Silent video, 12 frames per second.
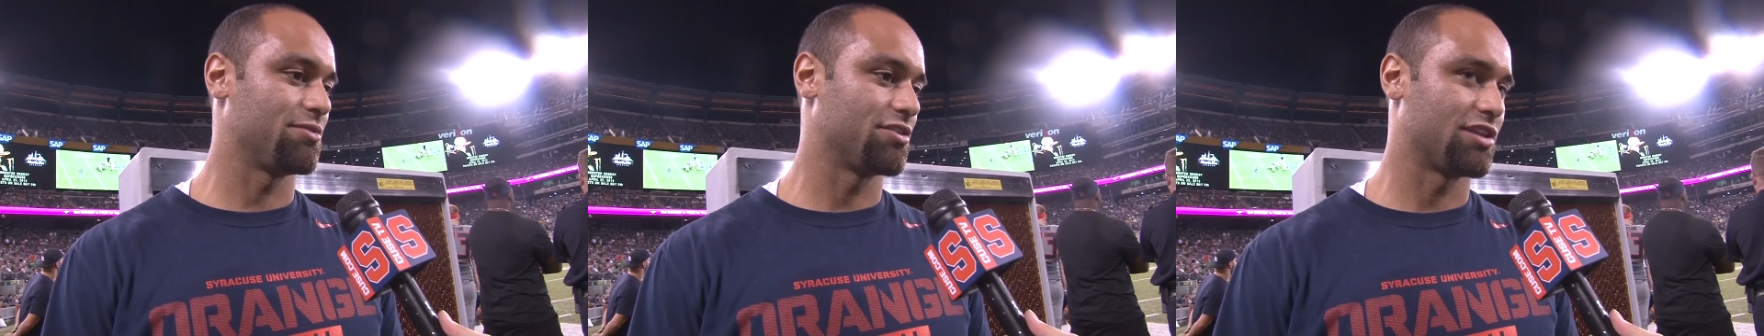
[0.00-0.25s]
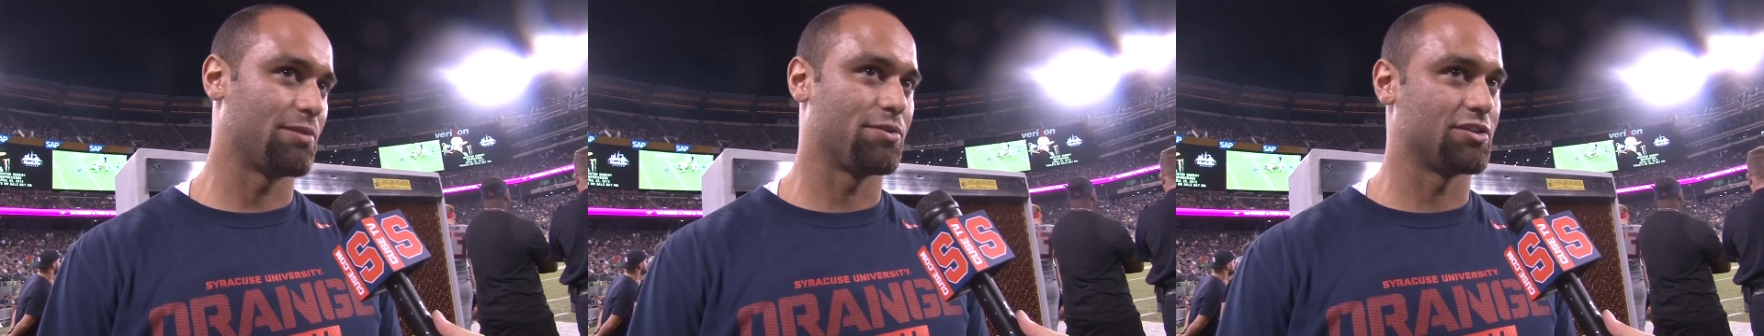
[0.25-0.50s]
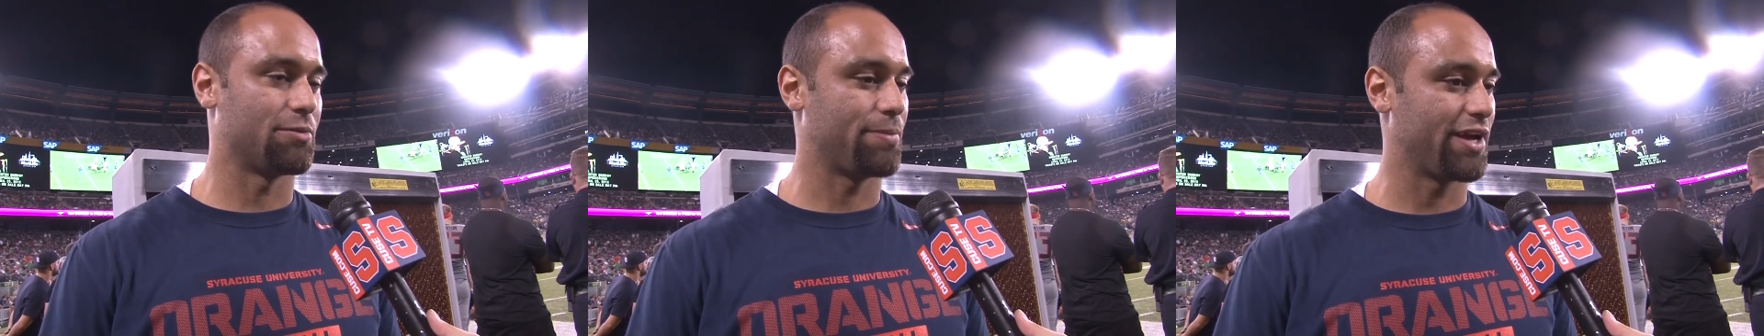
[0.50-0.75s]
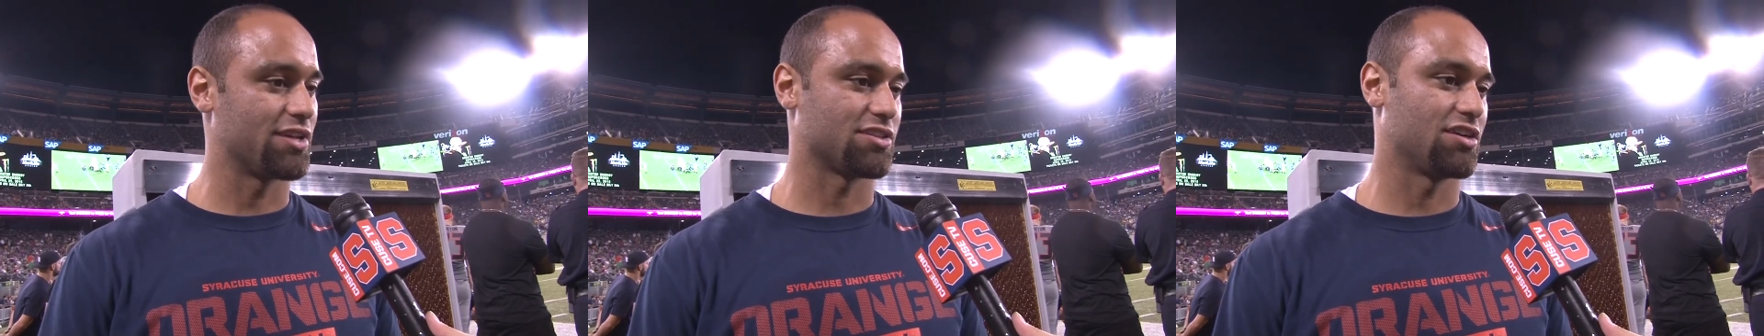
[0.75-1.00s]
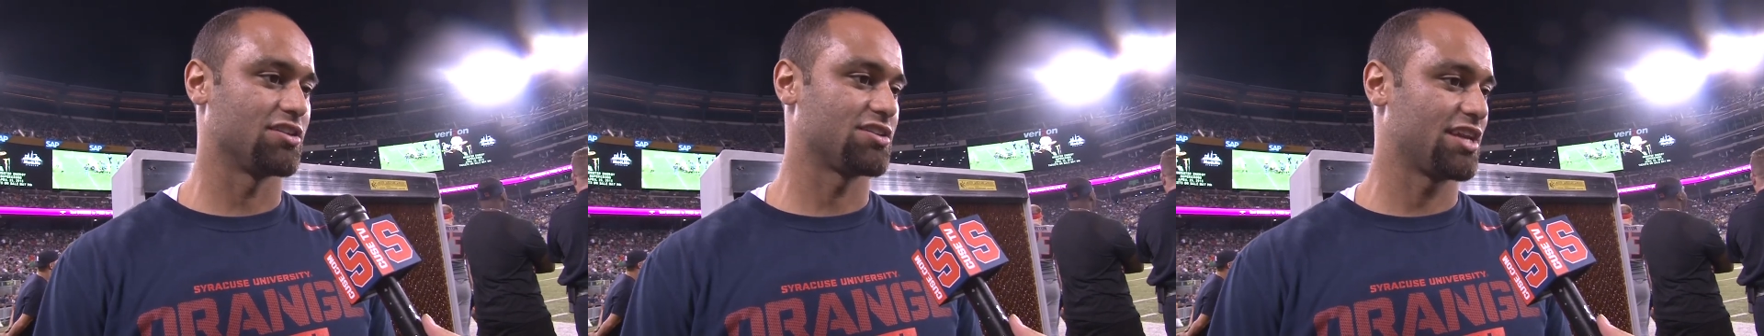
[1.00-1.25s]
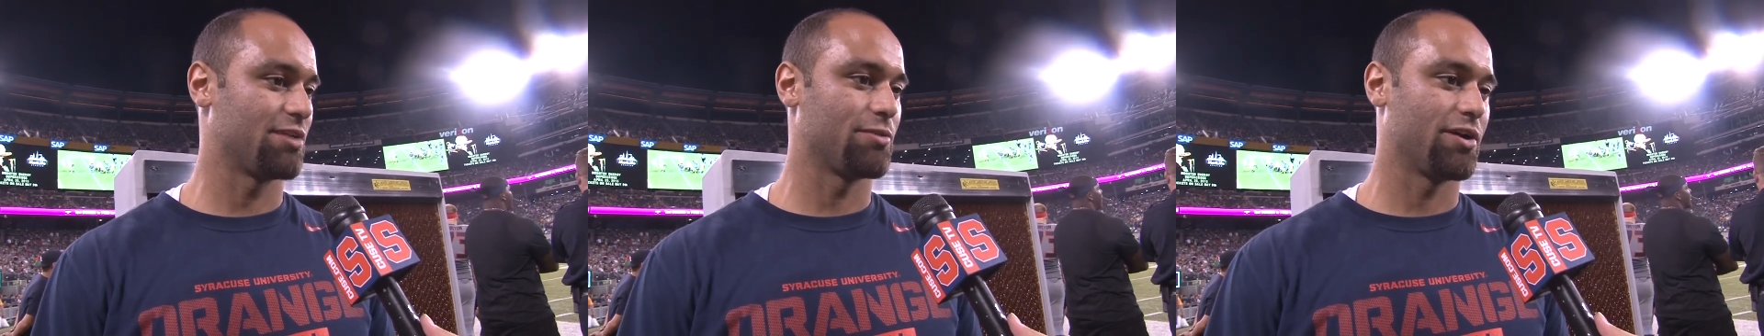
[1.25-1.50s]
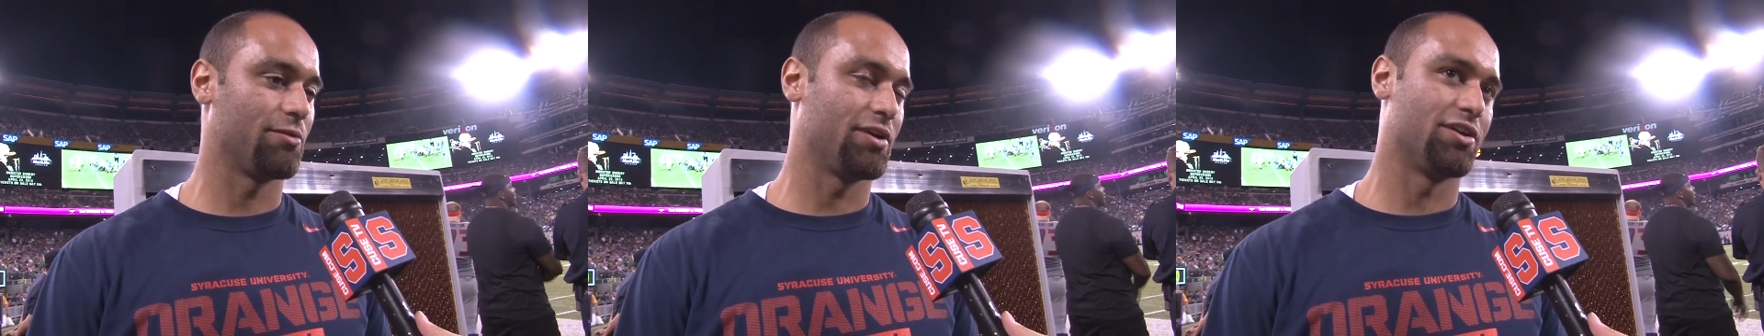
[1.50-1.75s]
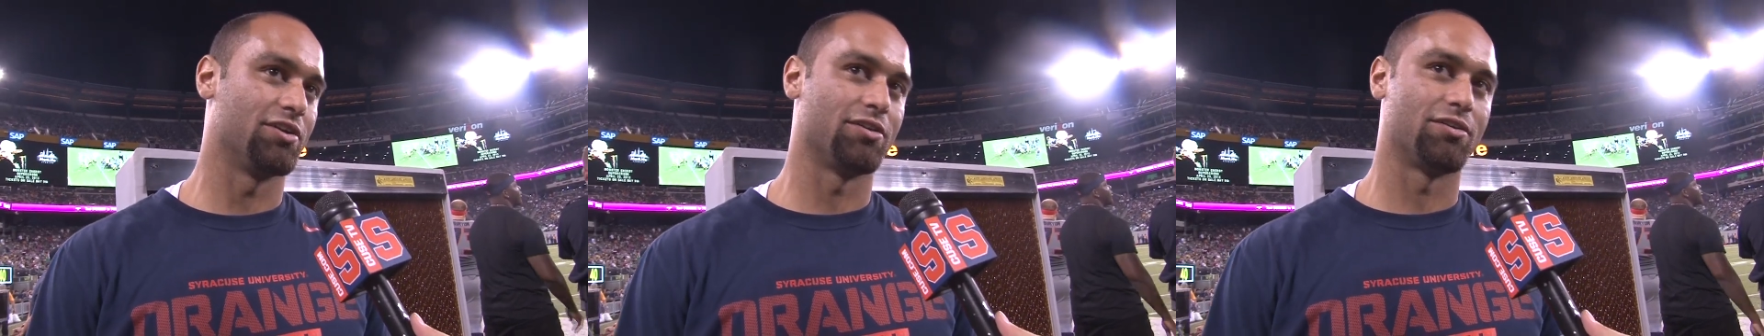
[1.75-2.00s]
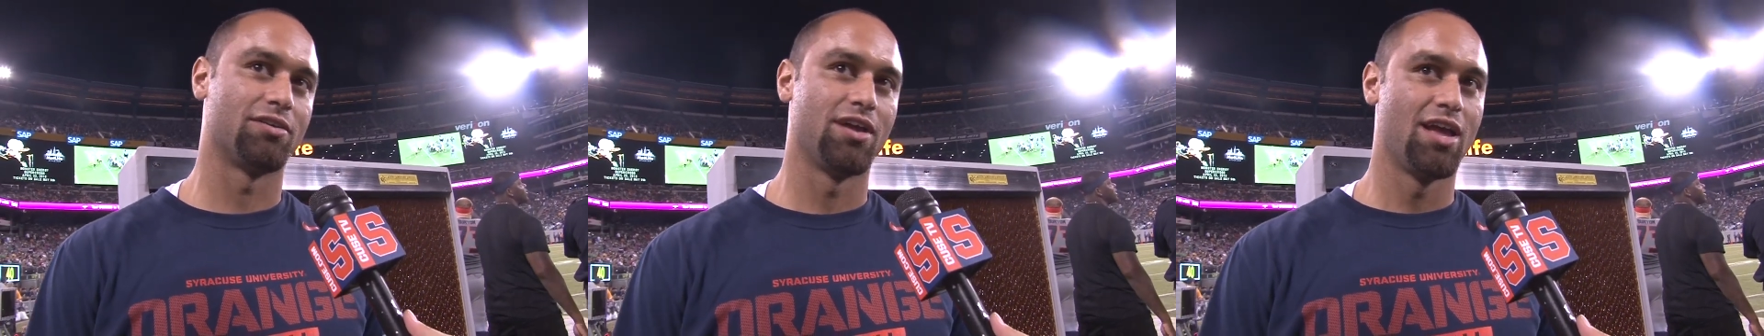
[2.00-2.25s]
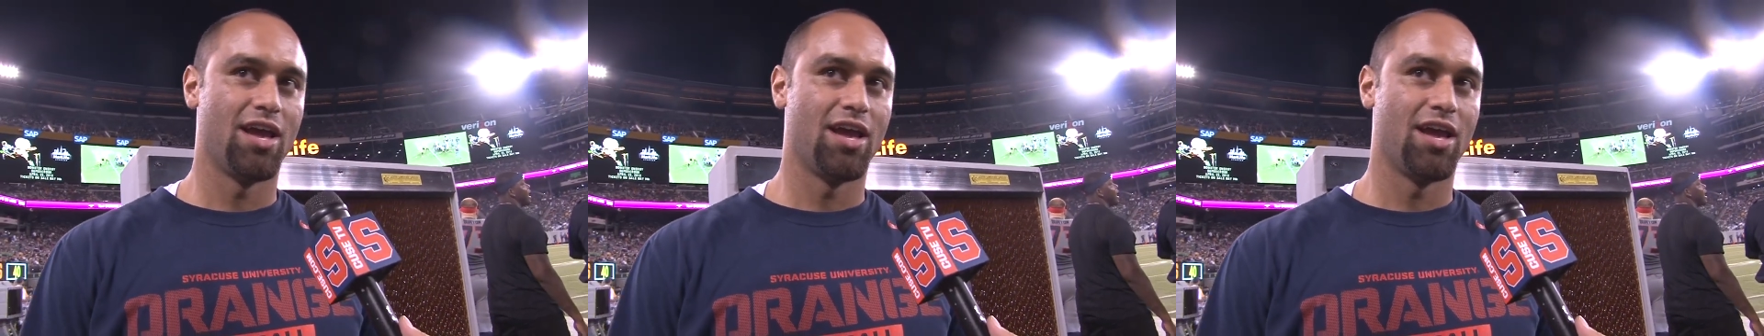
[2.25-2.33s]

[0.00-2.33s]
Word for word: You know, they put their pants on the same way we do.